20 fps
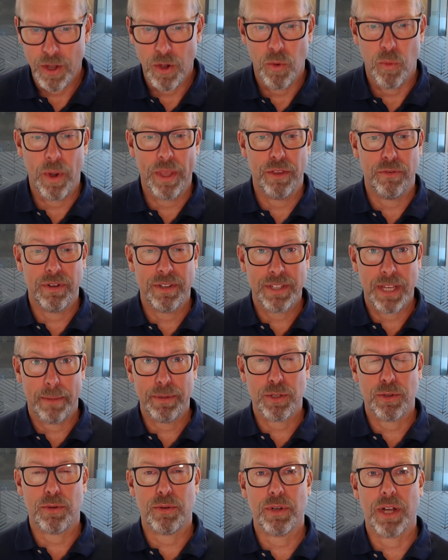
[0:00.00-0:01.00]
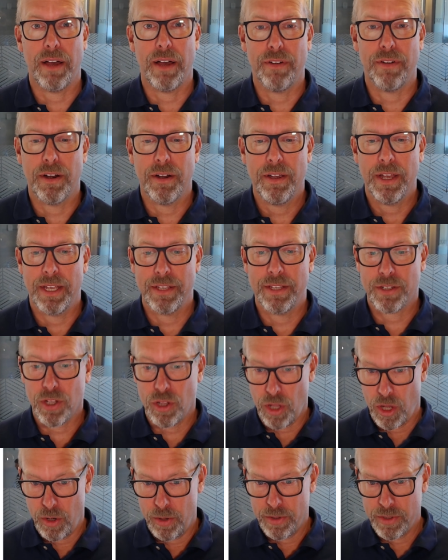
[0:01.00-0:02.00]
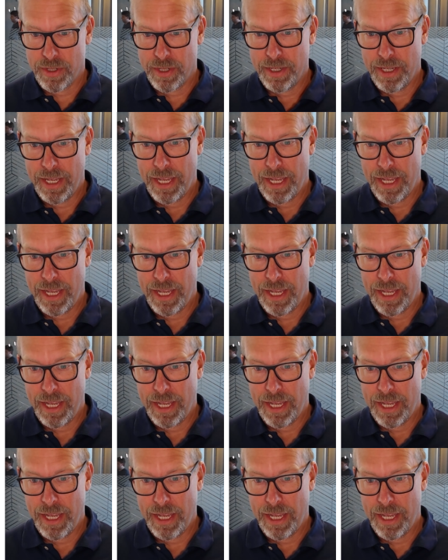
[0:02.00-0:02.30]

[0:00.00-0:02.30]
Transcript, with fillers: when the receptacle cover is closed